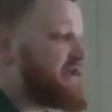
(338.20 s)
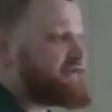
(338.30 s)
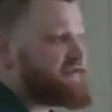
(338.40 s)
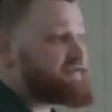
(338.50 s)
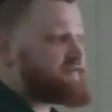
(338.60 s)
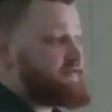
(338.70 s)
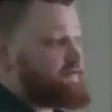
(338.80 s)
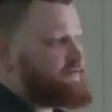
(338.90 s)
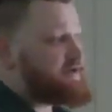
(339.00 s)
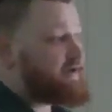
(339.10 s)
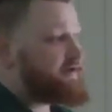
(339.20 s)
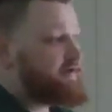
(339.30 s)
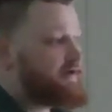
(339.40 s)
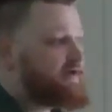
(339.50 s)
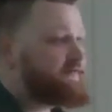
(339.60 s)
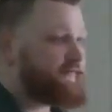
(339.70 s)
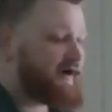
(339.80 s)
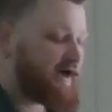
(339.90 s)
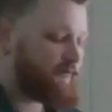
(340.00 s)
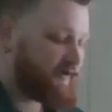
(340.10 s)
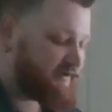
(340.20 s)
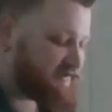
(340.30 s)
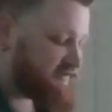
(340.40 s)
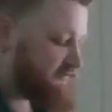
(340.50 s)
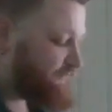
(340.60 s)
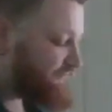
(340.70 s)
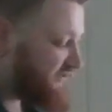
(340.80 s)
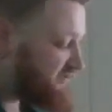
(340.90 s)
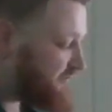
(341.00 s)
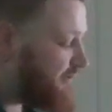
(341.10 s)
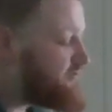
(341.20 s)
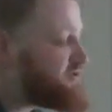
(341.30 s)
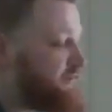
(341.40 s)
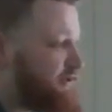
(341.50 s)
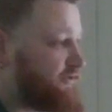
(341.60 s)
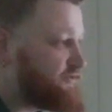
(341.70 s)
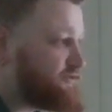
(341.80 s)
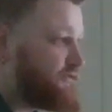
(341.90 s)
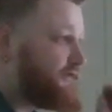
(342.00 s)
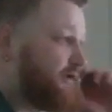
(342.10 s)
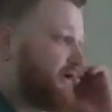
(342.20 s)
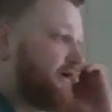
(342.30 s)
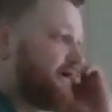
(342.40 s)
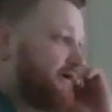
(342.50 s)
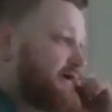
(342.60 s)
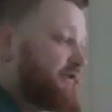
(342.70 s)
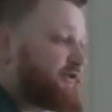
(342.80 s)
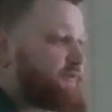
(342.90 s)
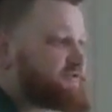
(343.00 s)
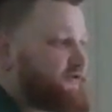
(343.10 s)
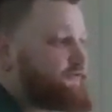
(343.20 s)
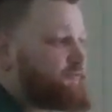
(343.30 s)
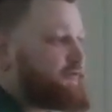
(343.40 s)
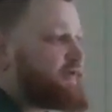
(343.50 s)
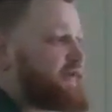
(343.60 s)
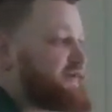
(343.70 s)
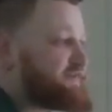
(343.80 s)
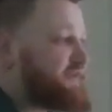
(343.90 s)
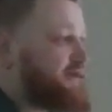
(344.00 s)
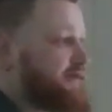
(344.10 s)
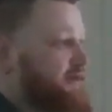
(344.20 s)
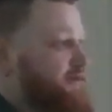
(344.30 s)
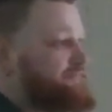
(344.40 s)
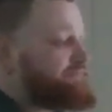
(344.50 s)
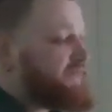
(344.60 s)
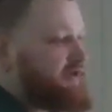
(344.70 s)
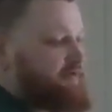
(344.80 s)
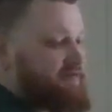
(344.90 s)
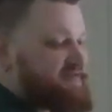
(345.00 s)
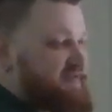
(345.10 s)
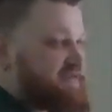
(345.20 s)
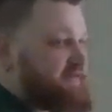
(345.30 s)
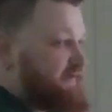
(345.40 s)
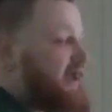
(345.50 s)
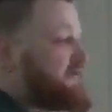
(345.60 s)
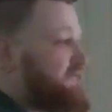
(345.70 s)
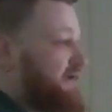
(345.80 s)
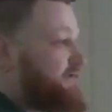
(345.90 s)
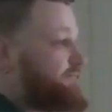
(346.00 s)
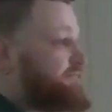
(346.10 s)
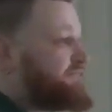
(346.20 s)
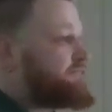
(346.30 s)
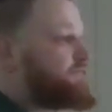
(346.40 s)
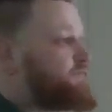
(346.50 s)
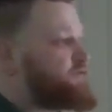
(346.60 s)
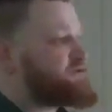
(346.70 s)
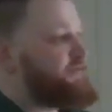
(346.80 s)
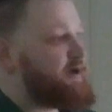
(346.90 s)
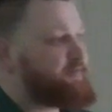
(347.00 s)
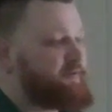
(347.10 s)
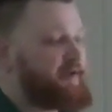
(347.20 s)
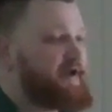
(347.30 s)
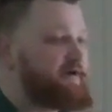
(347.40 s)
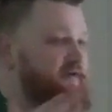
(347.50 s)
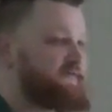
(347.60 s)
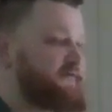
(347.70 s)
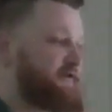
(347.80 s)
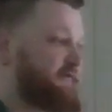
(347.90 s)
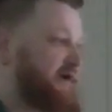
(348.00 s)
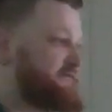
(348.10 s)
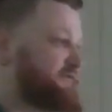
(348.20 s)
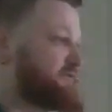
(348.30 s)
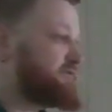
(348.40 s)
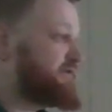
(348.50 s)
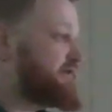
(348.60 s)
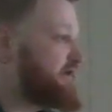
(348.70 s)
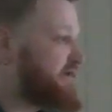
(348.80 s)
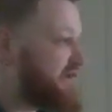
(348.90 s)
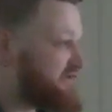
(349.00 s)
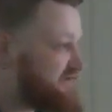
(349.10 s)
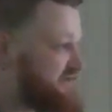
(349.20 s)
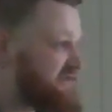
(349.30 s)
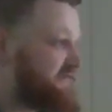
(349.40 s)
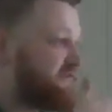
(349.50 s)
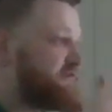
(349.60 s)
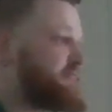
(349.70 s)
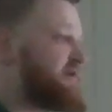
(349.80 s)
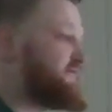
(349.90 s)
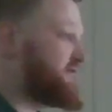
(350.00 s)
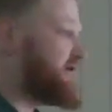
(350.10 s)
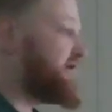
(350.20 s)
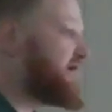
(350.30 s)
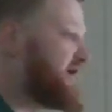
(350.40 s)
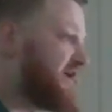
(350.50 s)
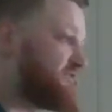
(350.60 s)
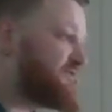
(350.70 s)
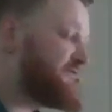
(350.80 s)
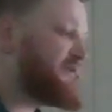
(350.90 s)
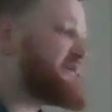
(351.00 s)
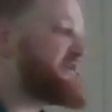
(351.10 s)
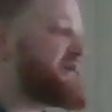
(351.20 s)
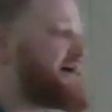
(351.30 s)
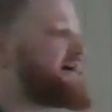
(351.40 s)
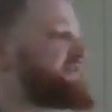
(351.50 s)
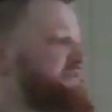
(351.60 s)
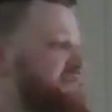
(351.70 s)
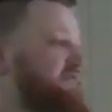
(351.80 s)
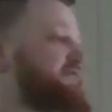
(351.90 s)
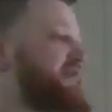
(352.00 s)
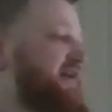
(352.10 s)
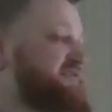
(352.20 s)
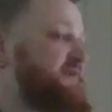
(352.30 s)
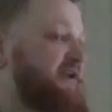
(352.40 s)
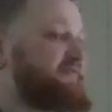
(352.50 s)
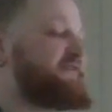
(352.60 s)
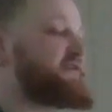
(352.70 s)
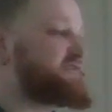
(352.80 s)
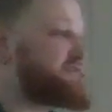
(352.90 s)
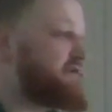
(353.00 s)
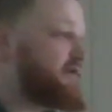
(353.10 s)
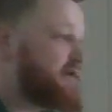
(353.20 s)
at least to the Greek, for how it is supposed to be understood, then we start to realize that the season of Advent was about preparing for the arrival. Now the season of the Epiphany is reflecting on the Savior that has manifested